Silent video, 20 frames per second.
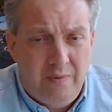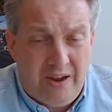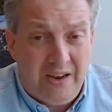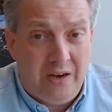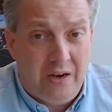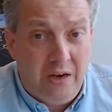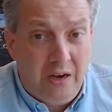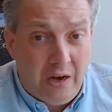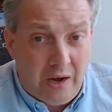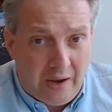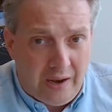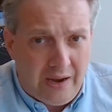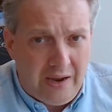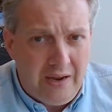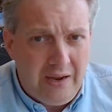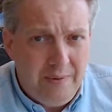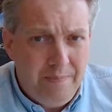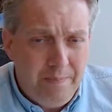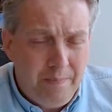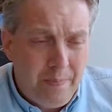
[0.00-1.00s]
We had a
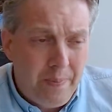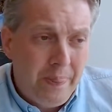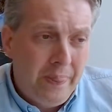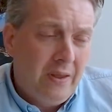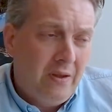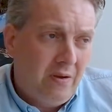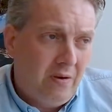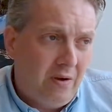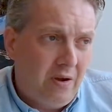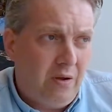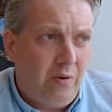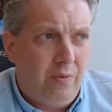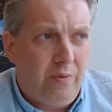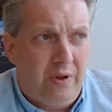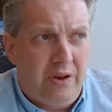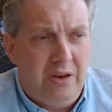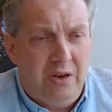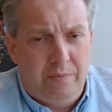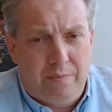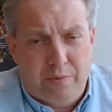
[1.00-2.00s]
delay.
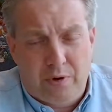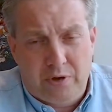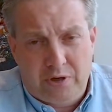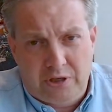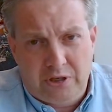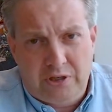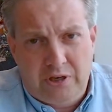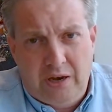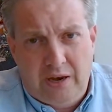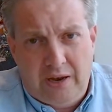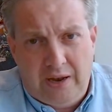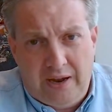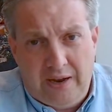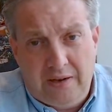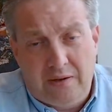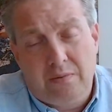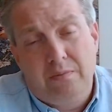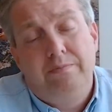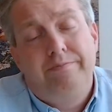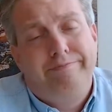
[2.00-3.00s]
Well, when the project is
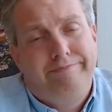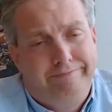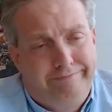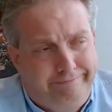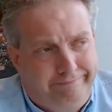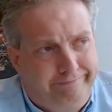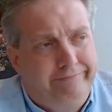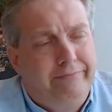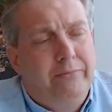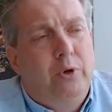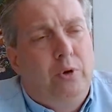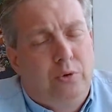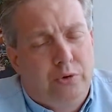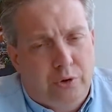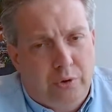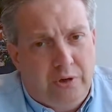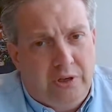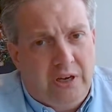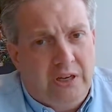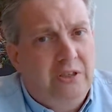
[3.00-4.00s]
delayed,
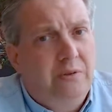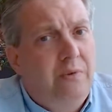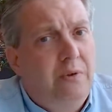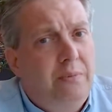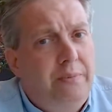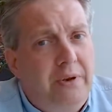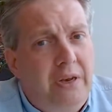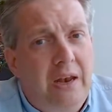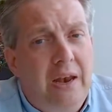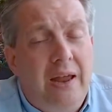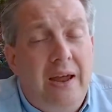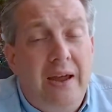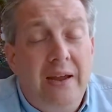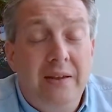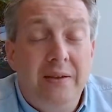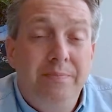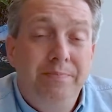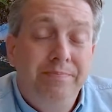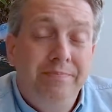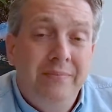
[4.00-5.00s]
also the testing will be
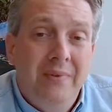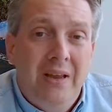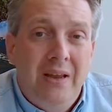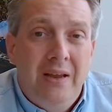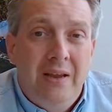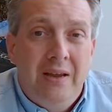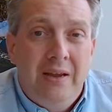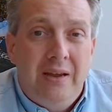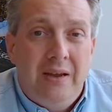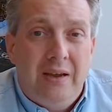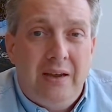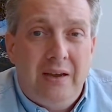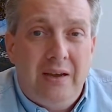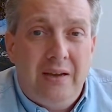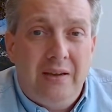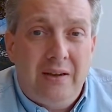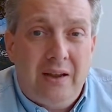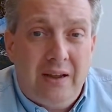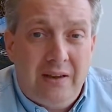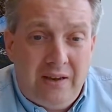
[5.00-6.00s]
delayed.
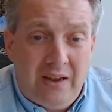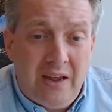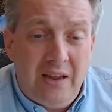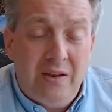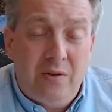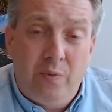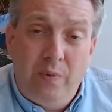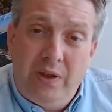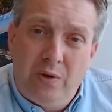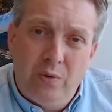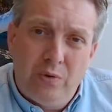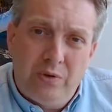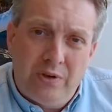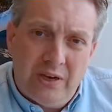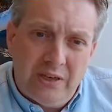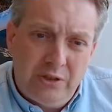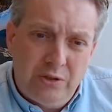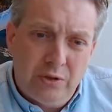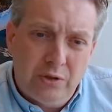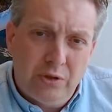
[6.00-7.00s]
And at the end, we
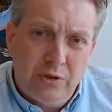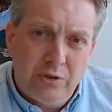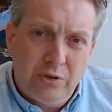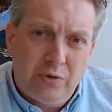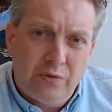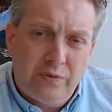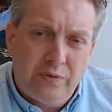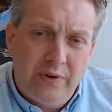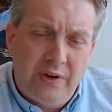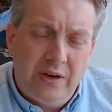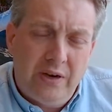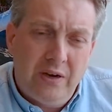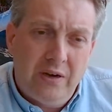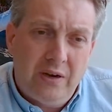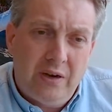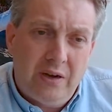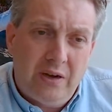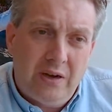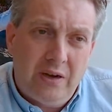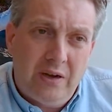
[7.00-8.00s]
could test the
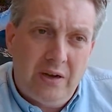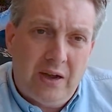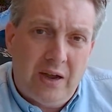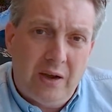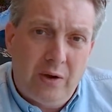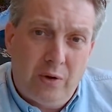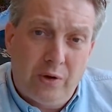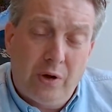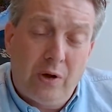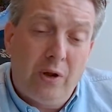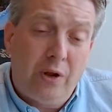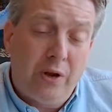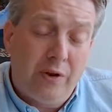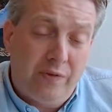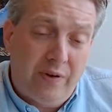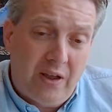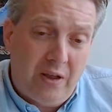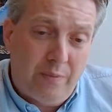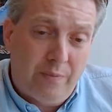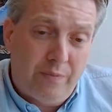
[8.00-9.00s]
software. I got a
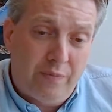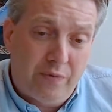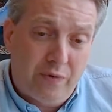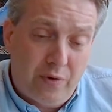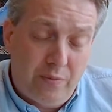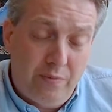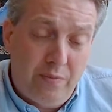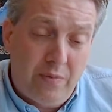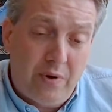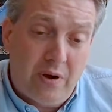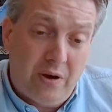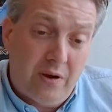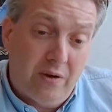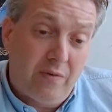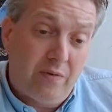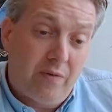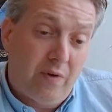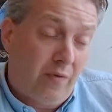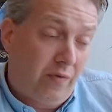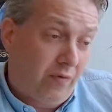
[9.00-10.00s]
lot of help from
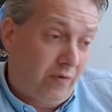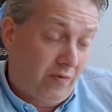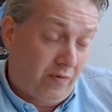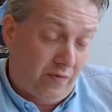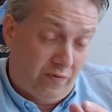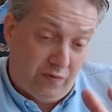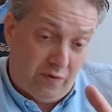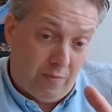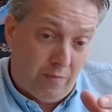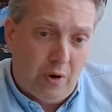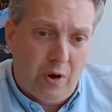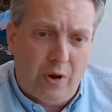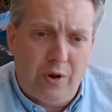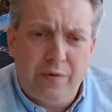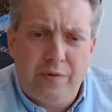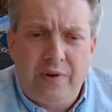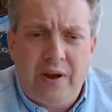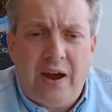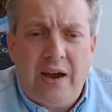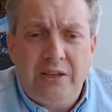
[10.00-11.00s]
a
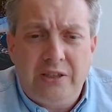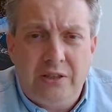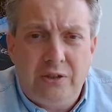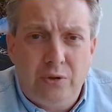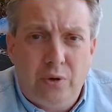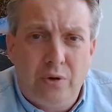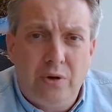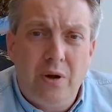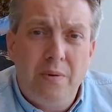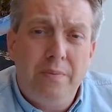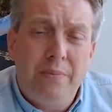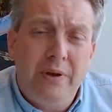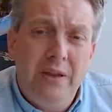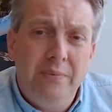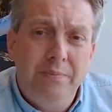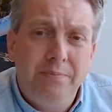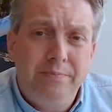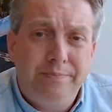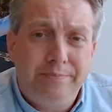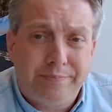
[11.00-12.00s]
lot of guys at your
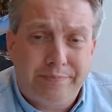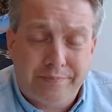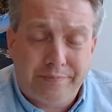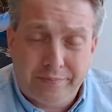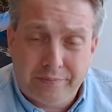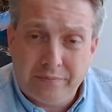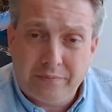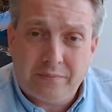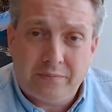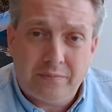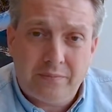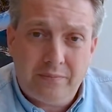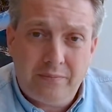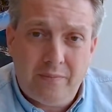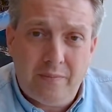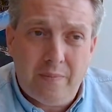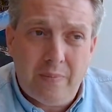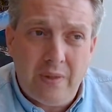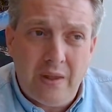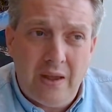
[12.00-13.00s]
company,
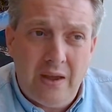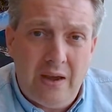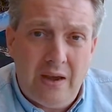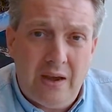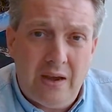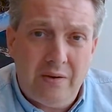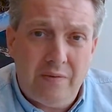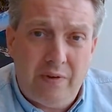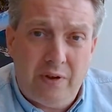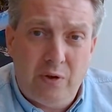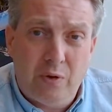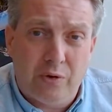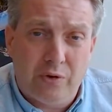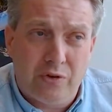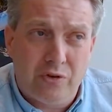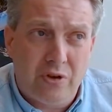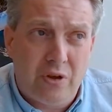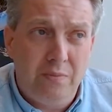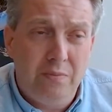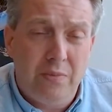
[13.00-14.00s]
and we
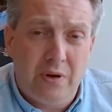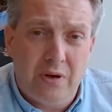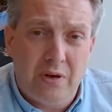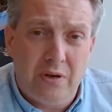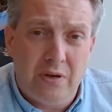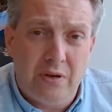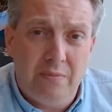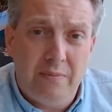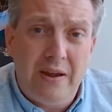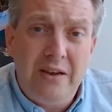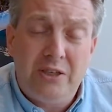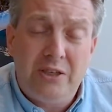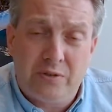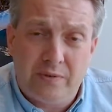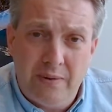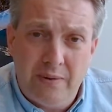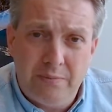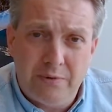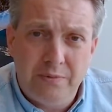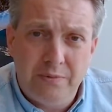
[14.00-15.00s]
got some main
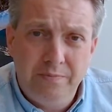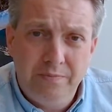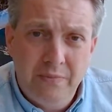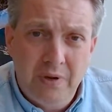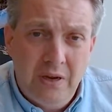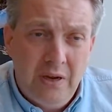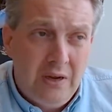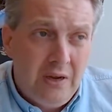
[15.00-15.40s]
scripts.